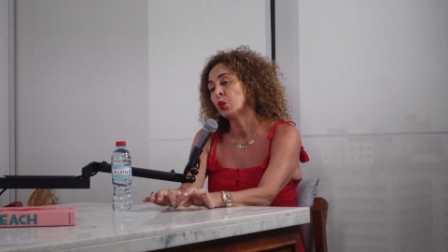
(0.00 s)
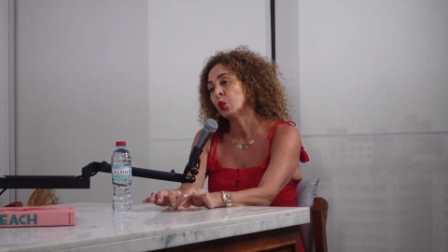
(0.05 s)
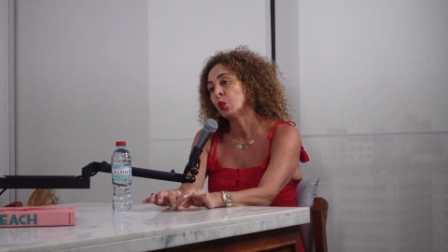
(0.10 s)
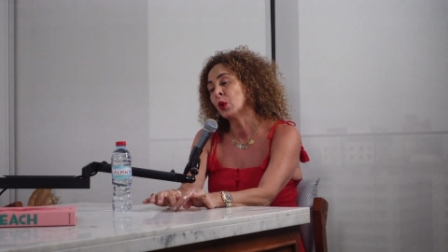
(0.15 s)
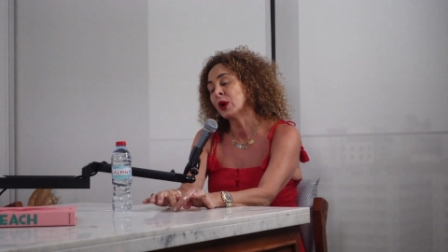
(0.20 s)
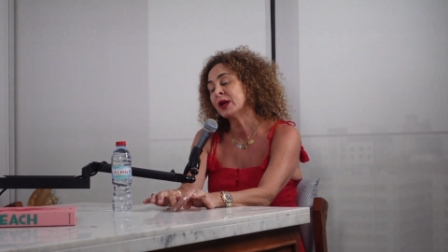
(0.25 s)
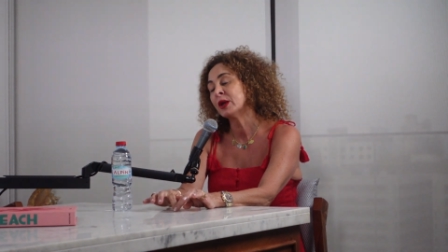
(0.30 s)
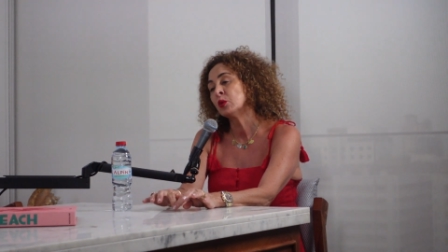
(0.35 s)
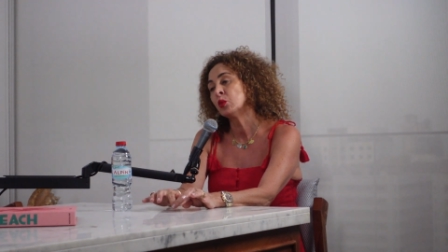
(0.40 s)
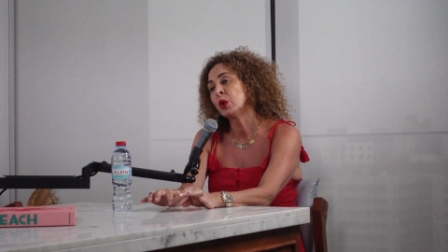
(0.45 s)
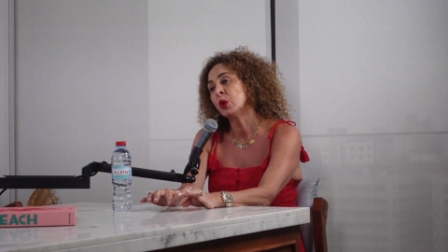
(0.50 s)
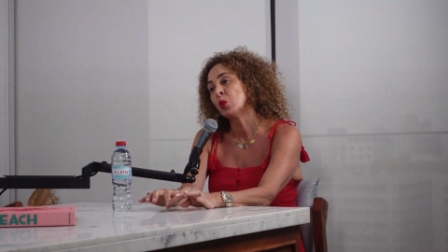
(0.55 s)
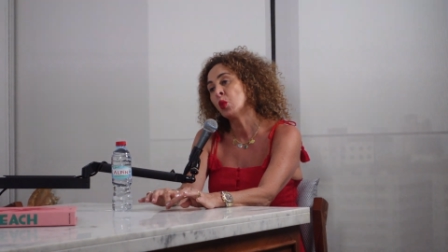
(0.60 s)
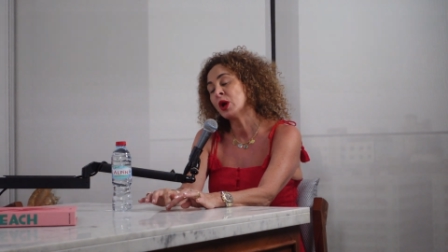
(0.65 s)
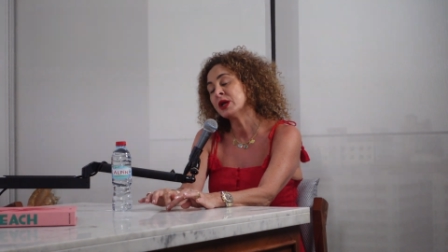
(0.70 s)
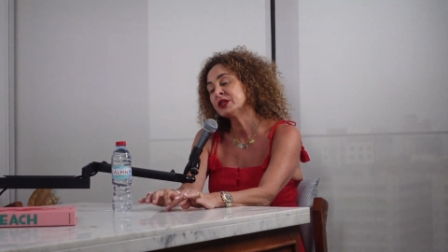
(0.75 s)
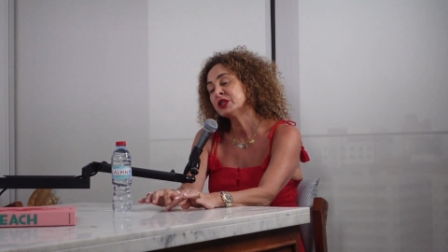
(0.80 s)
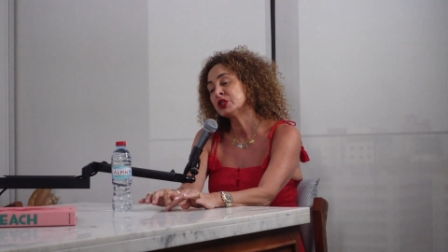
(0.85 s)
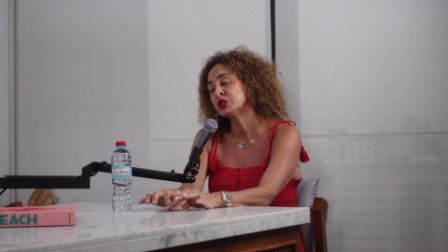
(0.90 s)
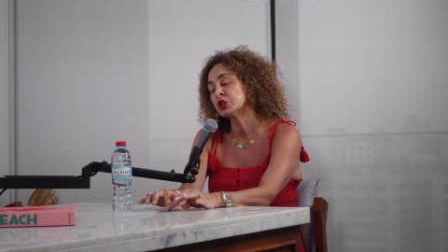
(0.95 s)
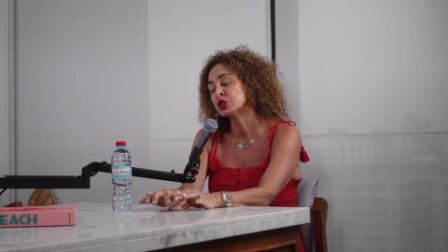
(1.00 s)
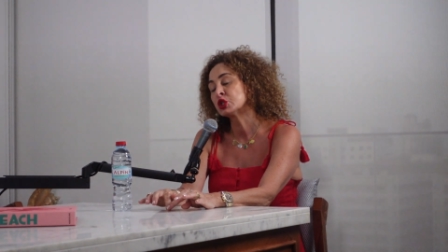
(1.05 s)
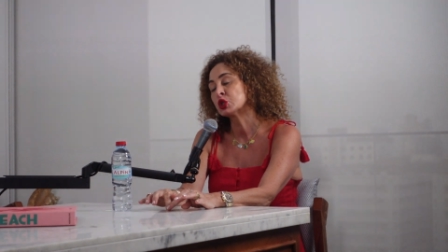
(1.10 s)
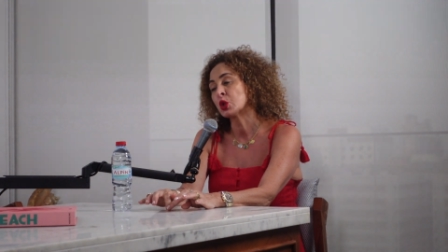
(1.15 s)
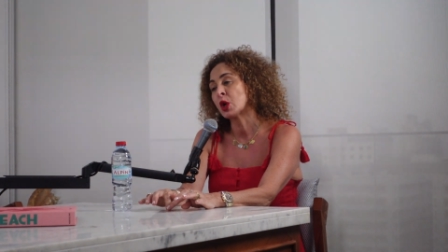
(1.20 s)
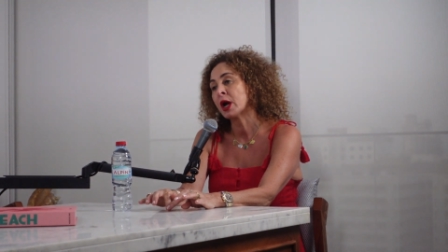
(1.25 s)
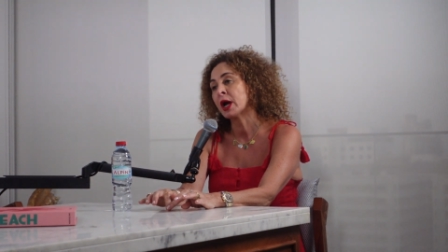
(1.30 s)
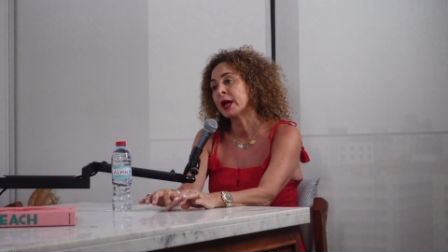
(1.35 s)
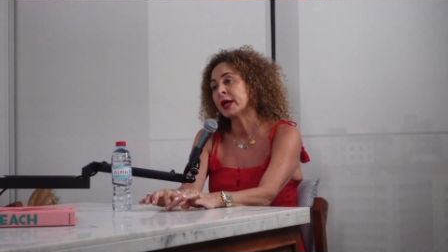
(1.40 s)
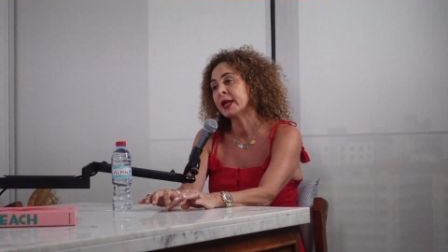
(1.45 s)
When we wanted to
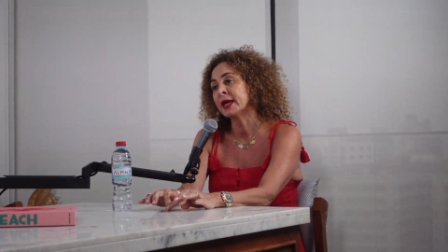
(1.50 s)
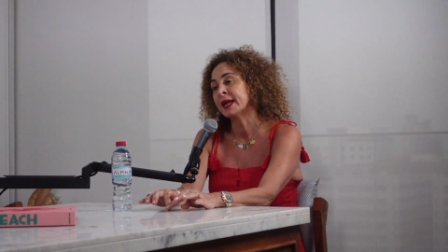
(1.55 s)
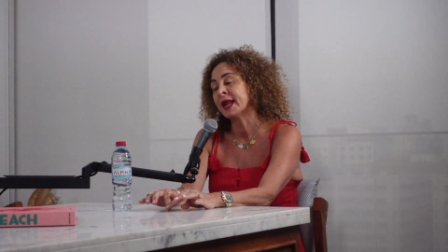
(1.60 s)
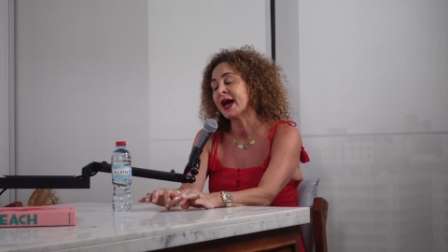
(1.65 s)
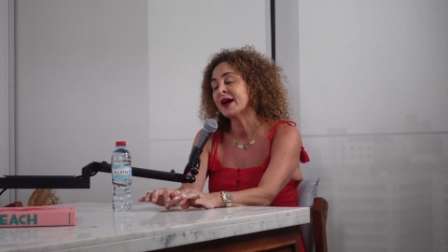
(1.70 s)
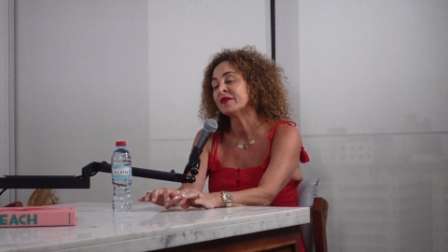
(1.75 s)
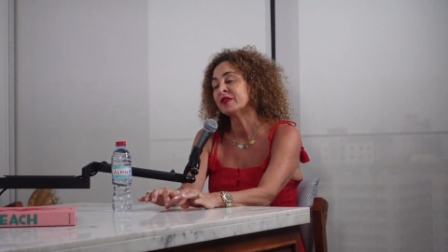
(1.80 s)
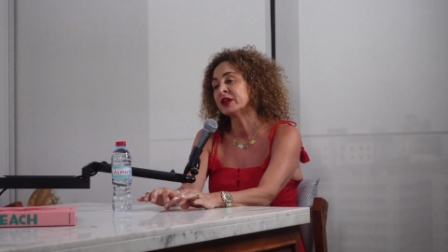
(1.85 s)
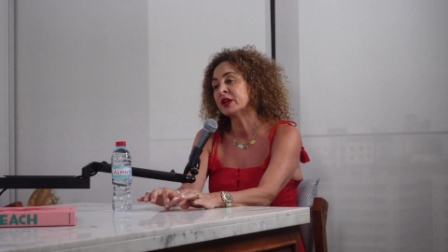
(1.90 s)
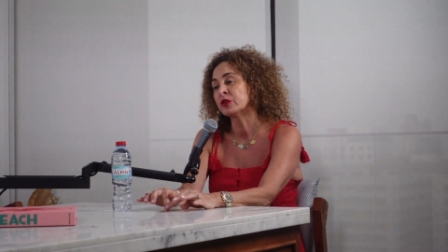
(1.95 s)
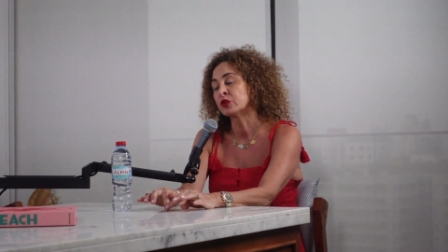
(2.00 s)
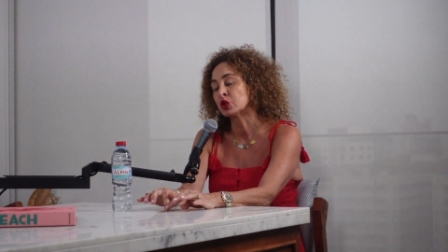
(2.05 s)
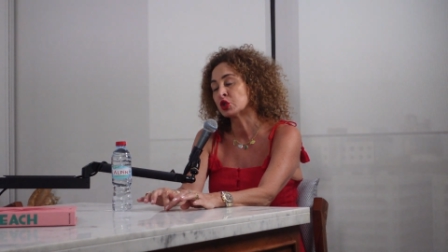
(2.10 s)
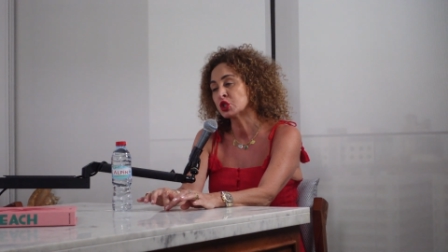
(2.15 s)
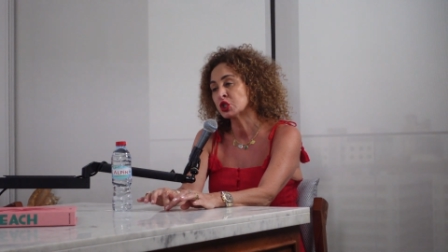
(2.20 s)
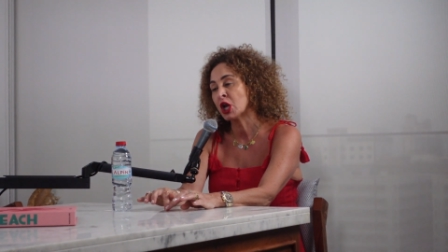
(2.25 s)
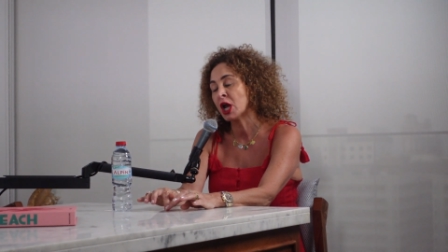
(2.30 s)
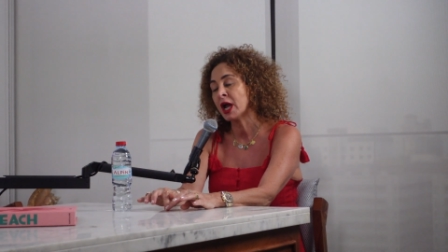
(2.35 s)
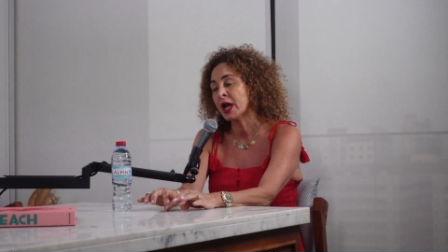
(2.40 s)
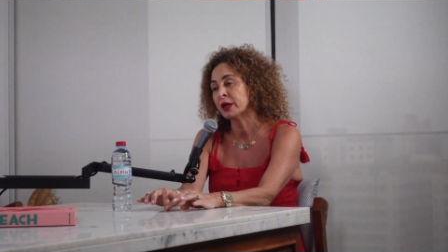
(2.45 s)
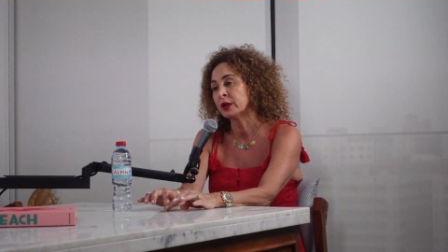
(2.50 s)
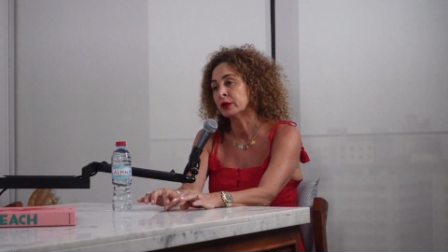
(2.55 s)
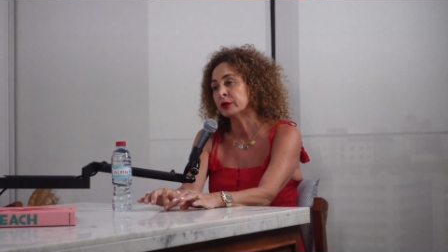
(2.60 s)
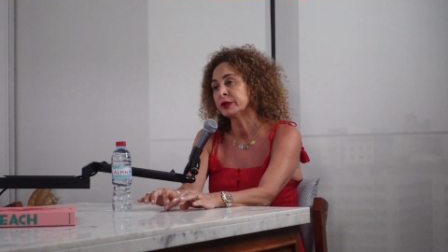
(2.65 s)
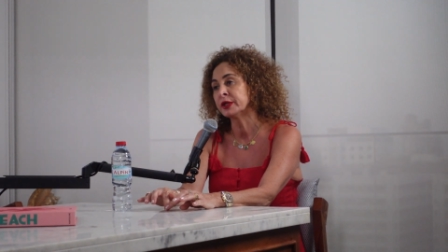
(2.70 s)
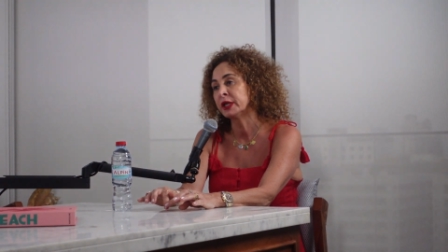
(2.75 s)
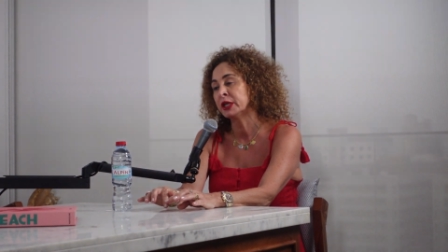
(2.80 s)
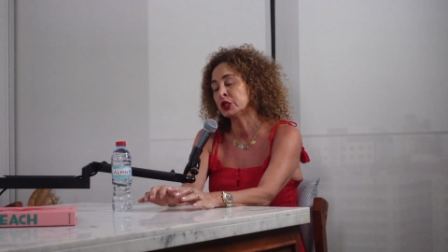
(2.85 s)
try and have another child,